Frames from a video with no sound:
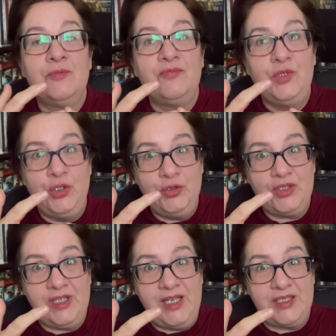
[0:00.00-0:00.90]

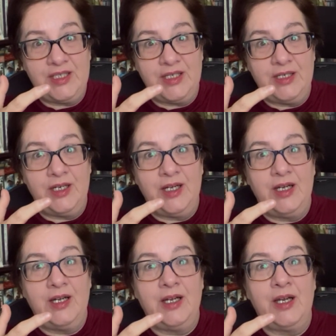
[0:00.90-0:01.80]
newsletter,
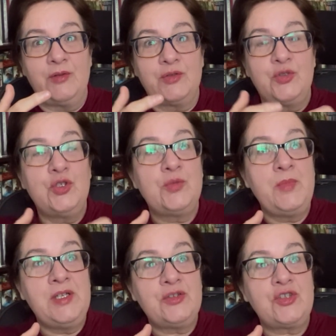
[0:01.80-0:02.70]
I was using
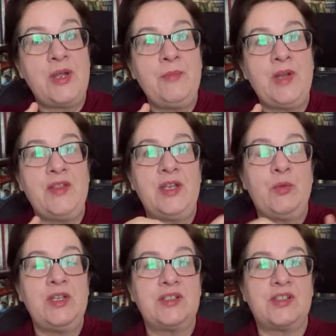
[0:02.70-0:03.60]
MailChimp, and then I
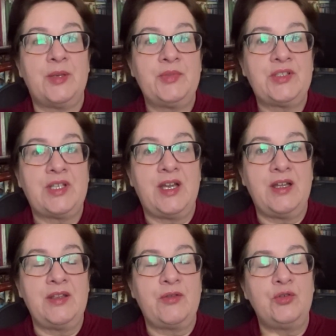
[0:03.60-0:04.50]
went to Substack,
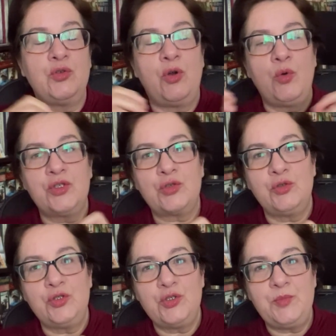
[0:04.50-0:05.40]
and I thought, no, I want to go
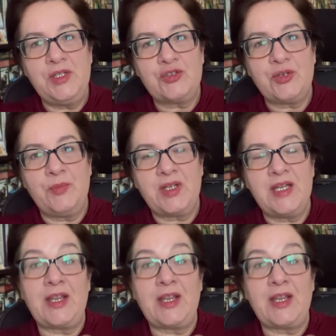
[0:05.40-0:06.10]
and use MailChimp again.